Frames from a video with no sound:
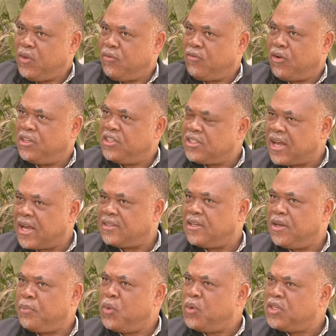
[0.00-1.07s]
For instance,
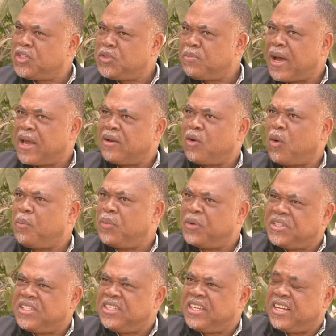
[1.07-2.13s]
a policeman
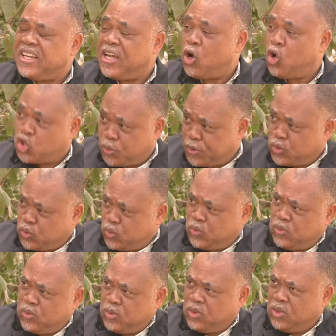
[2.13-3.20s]
operating in a hospital
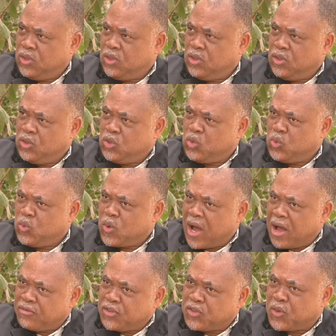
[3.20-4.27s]
should
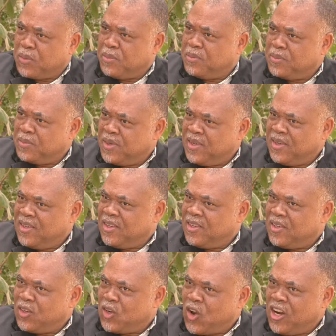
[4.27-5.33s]
have some
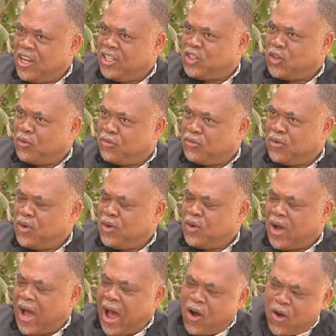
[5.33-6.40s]
knowledge of
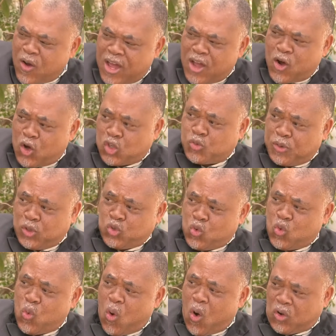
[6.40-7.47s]
how a
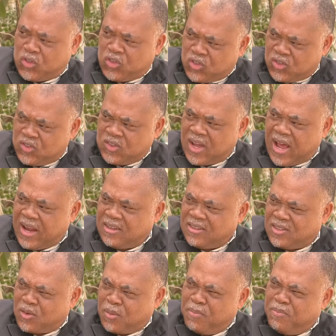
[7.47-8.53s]
hospital works and
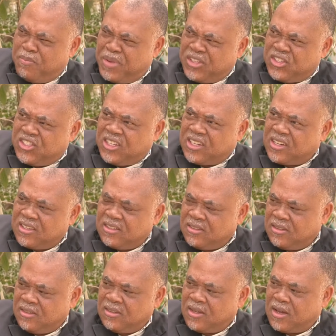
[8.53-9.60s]
some basic
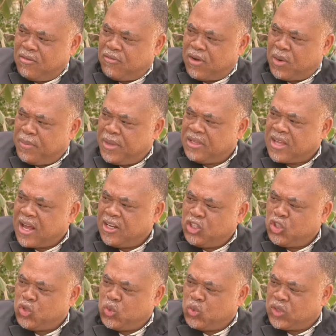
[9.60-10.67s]
environmental
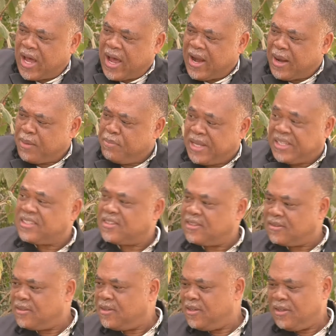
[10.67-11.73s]
issues around
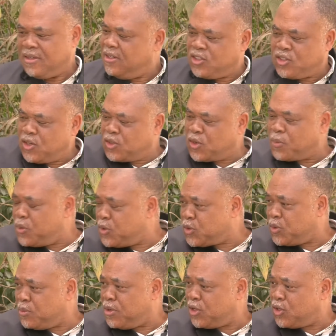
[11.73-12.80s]
medicine. He's not supposed
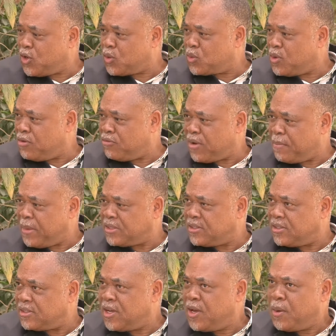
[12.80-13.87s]
to be a doctor, a
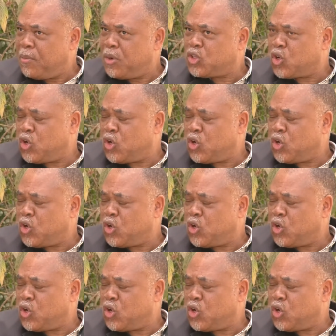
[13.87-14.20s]
pharmacist, but